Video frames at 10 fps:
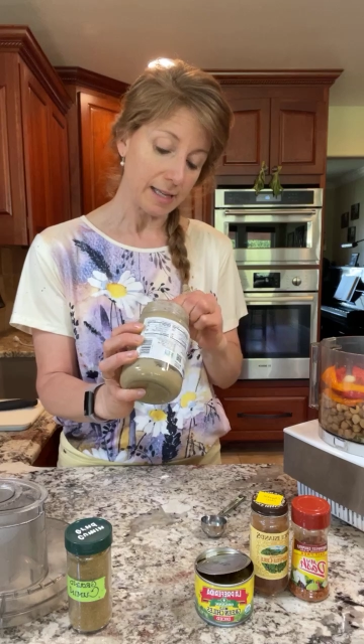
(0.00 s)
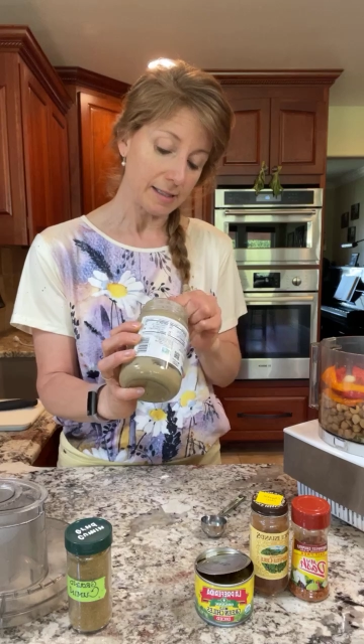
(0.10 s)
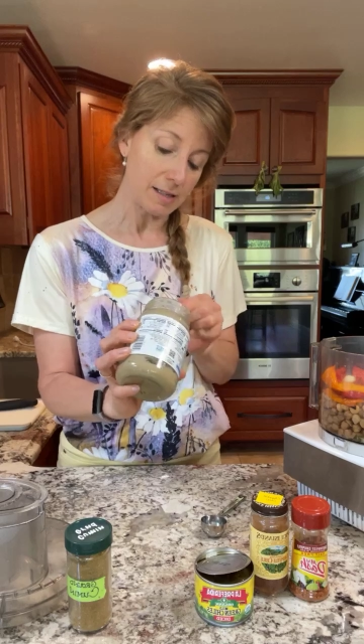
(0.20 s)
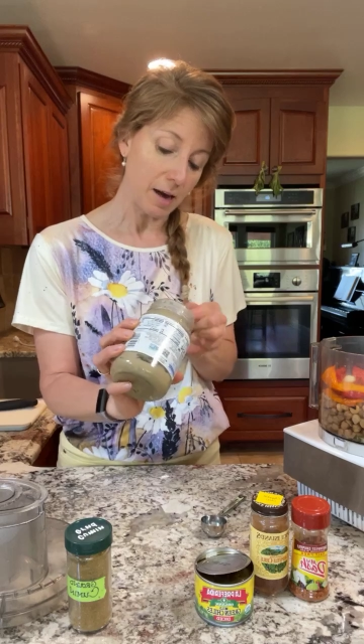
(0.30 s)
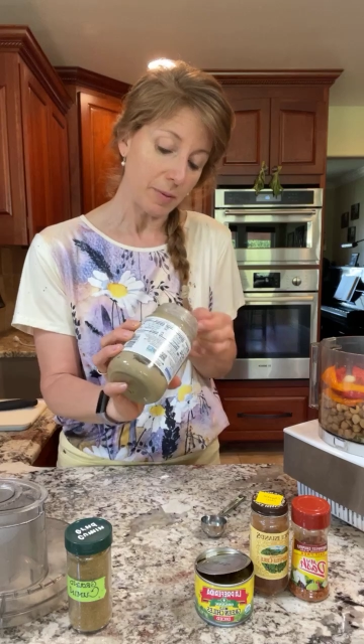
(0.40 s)

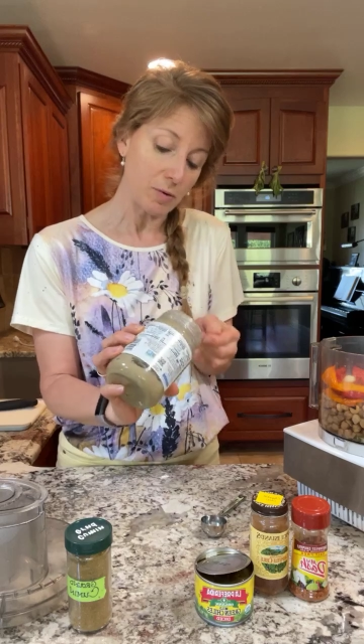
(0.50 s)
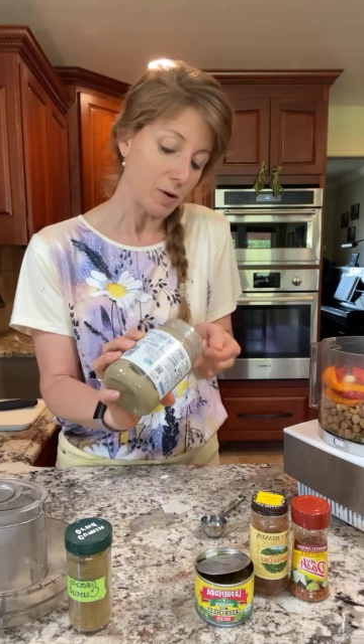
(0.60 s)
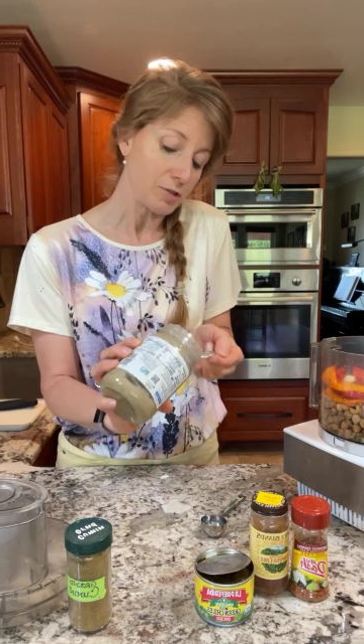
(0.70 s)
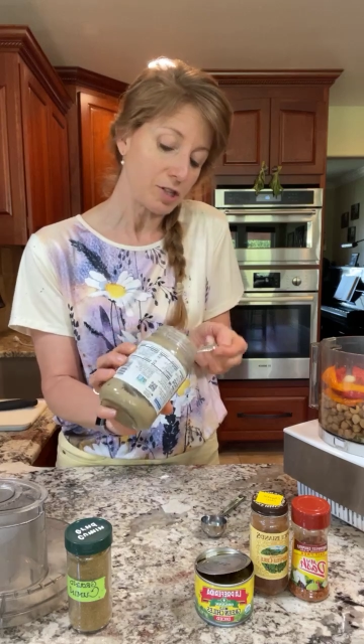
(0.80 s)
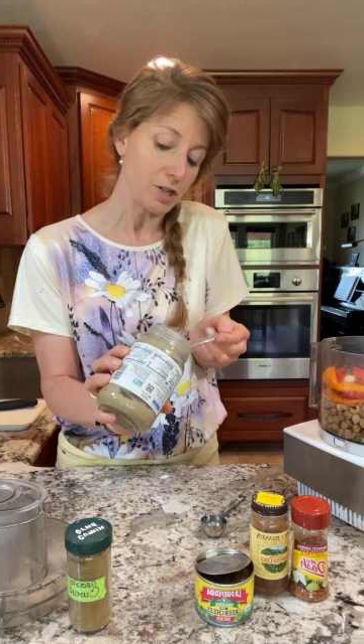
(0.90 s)
It's not been
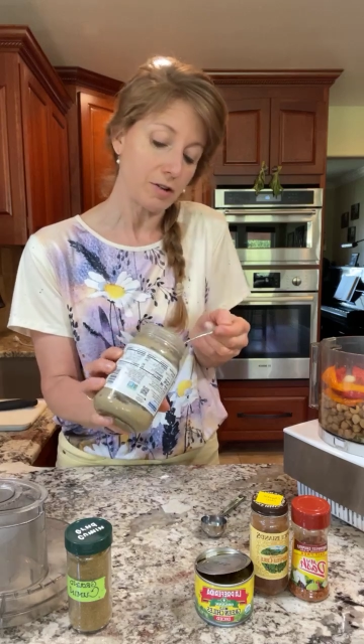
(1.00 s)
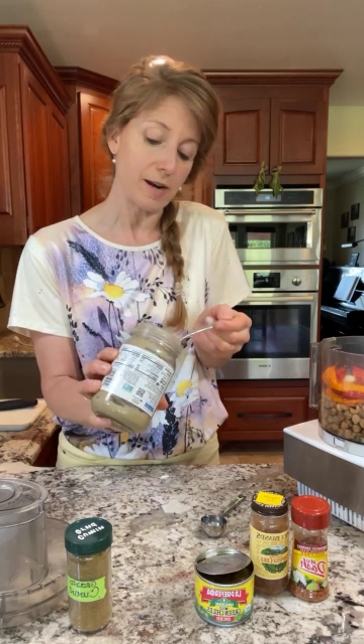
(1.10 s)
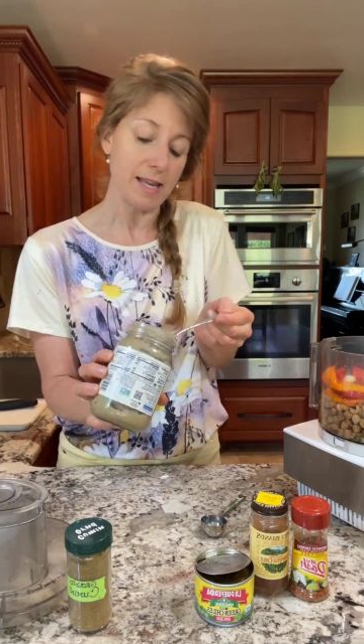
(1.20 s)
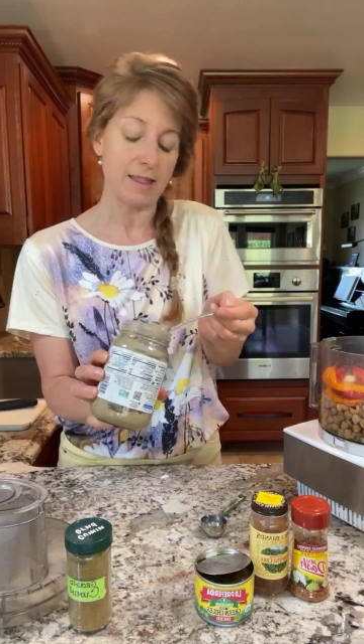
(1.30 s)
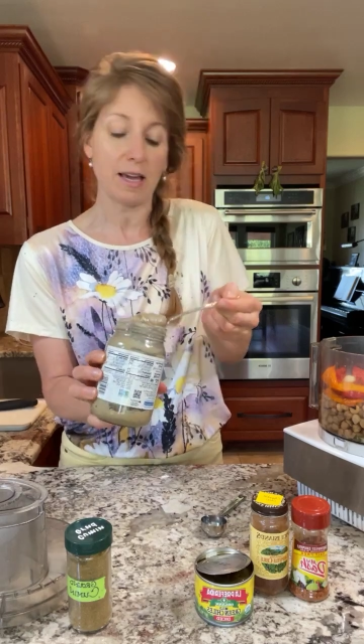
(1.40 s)
roasted or
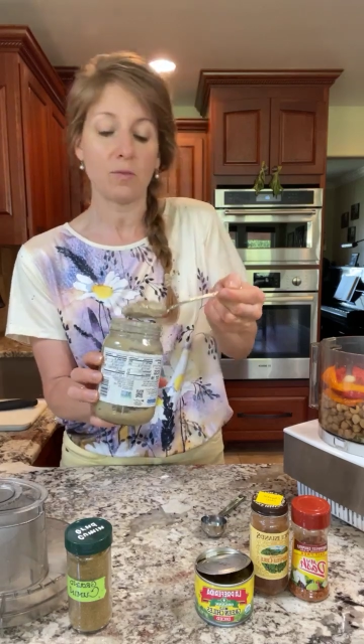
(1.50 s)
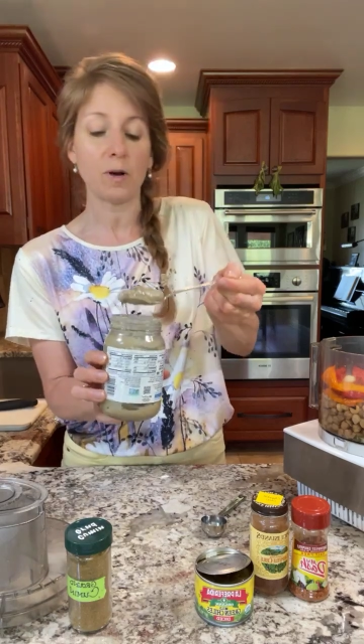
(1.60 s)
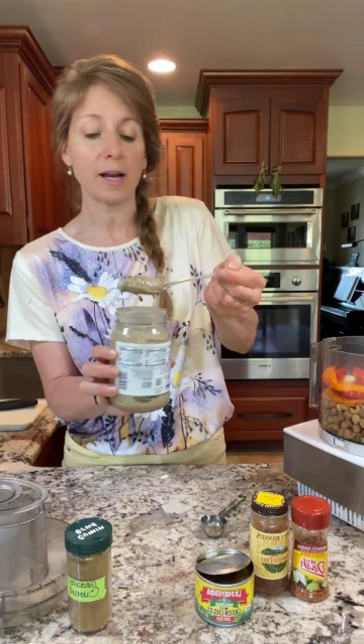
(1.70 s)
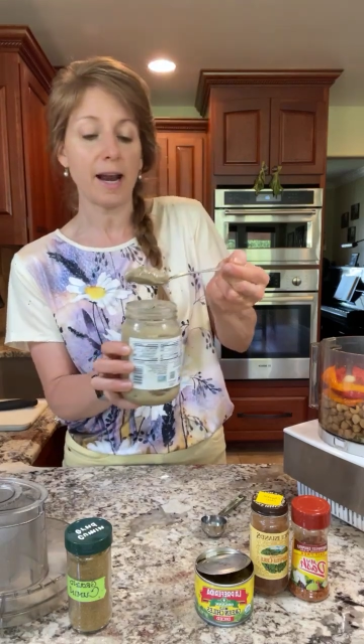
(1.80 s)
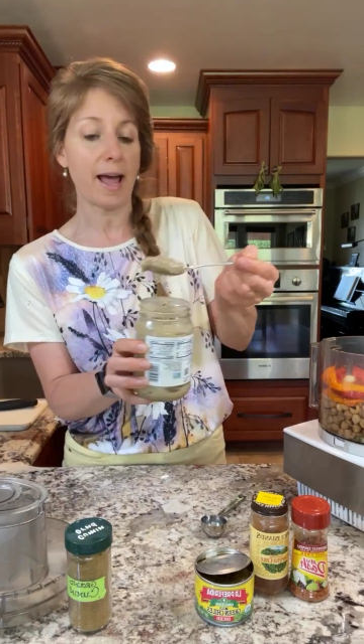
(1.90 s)
anything, and
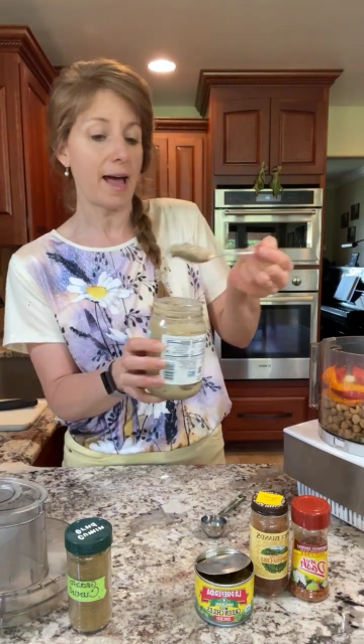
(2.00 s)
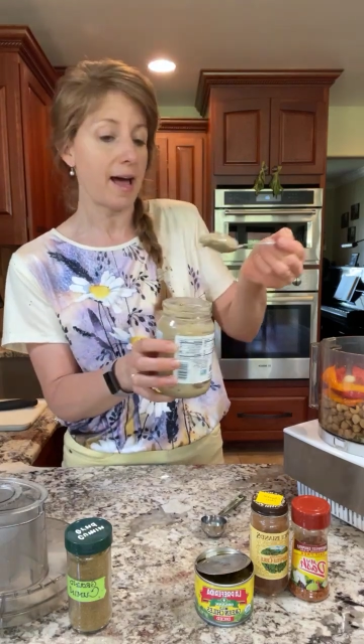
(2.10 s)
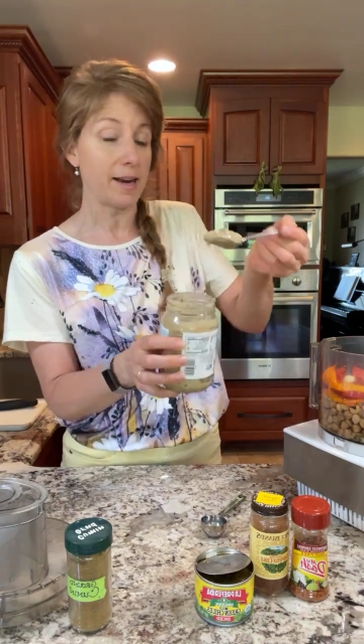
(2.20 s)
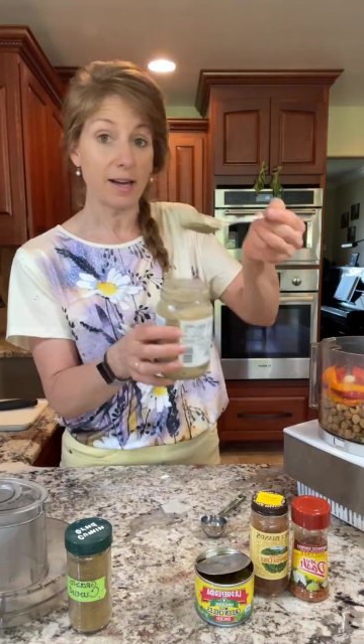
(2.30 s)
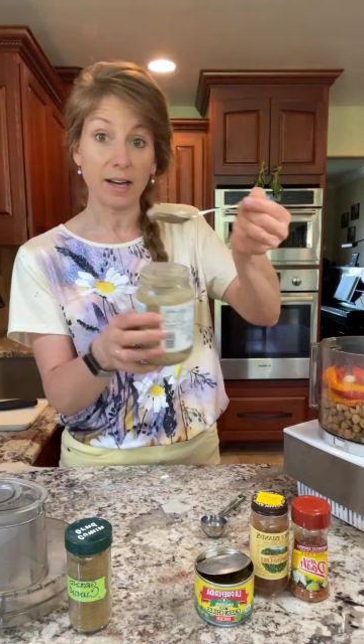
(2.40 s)
we're going to add